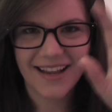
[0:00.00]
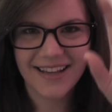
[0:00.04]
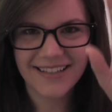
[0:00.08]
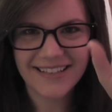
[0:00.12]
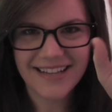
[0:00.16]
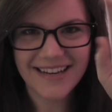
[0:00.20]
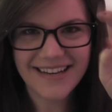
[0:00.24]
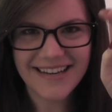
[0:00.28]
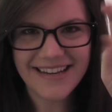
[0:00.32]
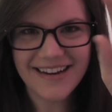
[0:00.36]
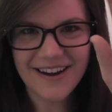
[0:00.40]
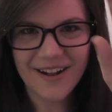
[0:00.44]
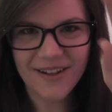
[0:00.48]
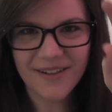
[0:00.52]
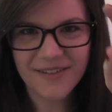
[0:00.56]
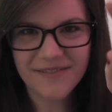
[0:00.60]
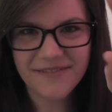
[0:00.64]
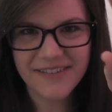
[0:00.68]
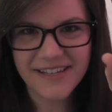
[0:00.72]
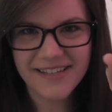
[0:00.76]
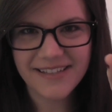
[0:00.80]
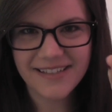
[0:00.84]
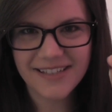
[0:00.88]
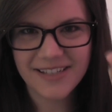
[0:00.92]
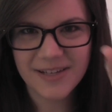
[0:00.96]
because I need all
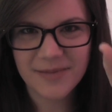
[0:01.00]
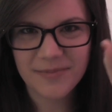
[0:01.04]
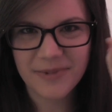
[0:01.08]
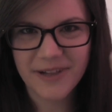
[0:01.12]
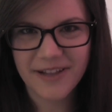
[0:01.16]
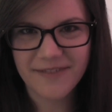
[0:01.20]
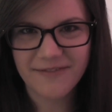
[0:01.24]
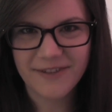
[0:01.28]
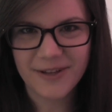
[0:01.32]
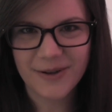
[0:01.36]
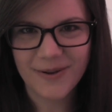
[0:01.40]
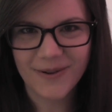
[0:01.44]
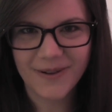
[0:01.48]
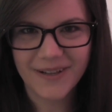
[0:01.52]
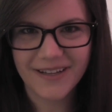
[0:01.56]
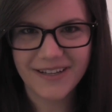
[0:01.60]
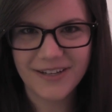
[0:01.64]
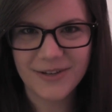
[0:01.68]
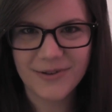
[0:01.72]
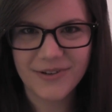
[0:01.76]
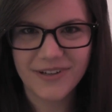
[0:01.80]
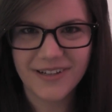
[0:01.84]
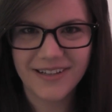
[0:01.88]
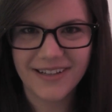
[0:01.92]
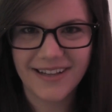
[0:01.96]
of these to play viola and
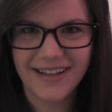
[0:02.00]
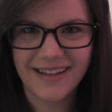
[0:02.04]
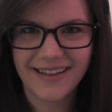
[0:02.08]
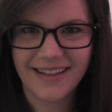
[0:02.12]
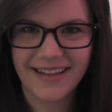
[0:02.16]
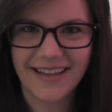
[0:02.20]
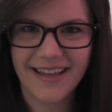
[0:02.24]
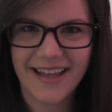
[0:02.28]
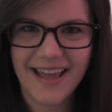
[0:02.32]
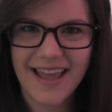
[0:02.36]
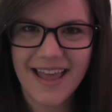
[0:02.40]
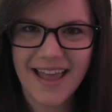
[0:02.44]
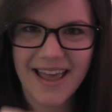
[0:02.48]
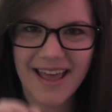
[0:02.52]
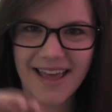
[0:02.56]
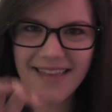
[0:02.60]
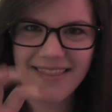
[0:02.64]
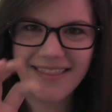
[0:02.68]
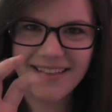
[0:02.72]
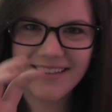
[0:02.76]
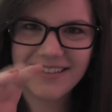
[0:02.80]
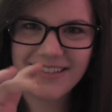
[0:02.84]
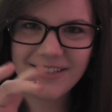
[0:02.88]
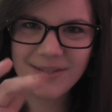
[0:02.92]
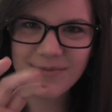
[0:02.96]
ukulele
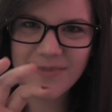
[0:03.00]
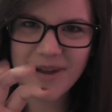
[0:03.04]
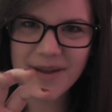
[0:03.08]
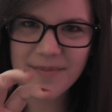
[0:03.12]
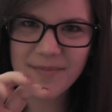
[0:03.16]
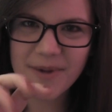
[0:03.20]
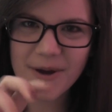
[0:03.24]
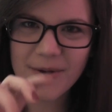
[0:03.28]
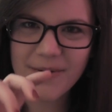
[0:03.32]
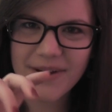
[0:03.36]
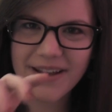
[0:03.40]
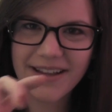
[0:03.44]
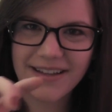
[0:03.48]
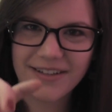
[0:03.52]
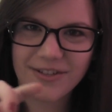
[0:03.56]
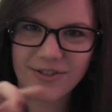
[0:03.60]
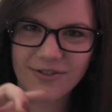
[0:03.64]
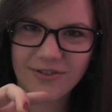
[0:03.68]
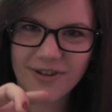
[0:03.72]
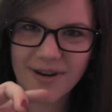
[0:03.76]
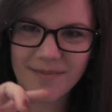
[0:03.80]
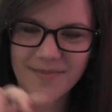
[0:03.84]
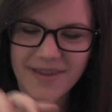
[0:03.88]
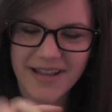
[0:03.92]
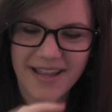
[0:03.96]
and this is my bowing and
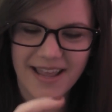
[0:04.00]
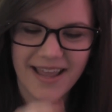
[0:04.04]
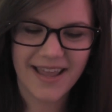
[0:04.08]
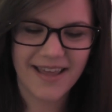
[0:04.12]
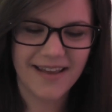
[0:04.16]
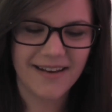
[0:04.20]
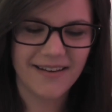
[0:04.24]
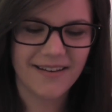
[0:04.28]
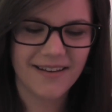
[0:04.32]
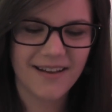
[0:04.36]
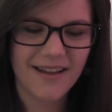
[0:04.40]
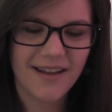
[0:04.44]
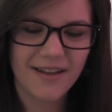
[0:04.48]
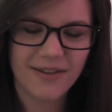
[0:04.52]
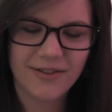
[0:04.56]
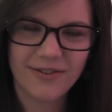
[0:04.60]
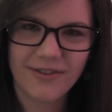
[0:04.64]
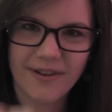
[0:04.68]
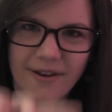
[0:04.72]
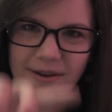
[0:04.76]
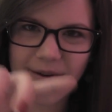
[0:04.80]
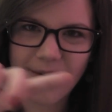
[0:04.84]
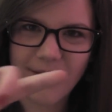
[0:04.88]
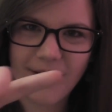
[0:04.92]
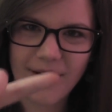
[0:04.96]
strumming hand
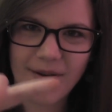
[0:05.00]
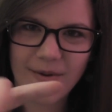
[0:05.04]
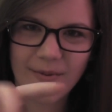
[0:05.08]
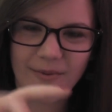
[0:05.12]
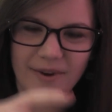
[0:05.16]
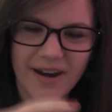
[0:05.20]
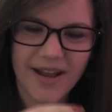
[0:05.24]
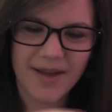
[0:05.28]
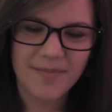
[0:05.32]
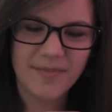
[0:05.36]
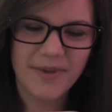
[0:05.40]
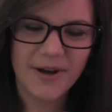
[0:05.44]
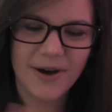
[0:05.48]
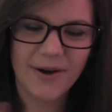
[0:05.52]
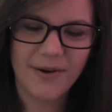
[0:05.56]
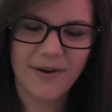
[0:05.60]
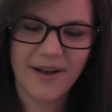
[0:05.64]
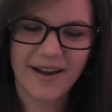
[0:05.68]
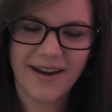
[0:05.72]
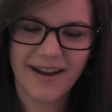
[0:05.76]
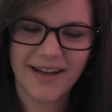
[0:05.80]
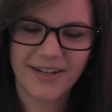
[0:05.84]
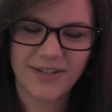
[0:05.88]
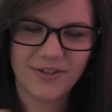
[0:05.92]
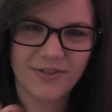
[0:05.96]
so when I bow
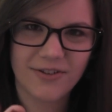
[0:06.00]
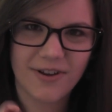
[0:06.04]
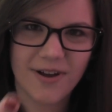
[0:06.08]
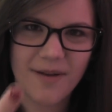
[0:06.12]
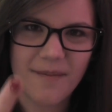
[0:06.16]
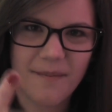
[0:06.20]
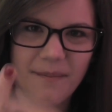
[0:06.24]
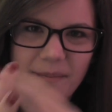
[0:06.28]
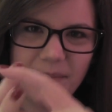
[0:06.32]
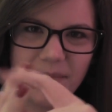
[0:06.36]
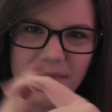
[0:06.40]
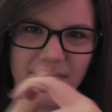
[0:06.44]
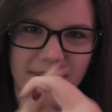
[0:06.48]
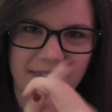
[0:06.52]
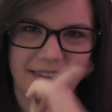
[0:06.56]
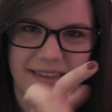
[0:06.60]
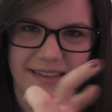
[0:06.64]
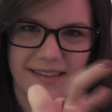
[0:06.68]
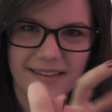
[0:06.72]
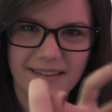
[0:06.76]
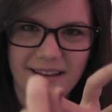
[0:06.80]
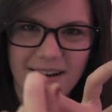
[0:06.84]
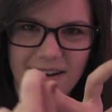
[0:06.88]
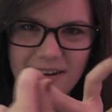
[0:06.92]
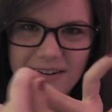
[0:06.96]
and I strum
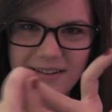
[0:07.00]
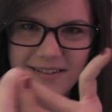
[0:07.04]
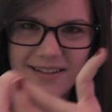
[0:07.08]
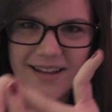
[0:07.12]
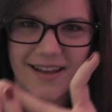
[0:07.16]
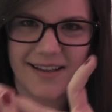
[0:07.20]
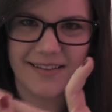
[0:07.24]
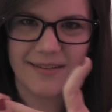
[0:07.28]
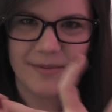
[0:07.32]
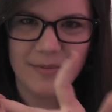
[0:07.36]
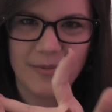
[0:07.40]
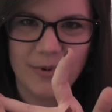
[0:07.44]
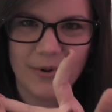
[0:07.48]
these aren't as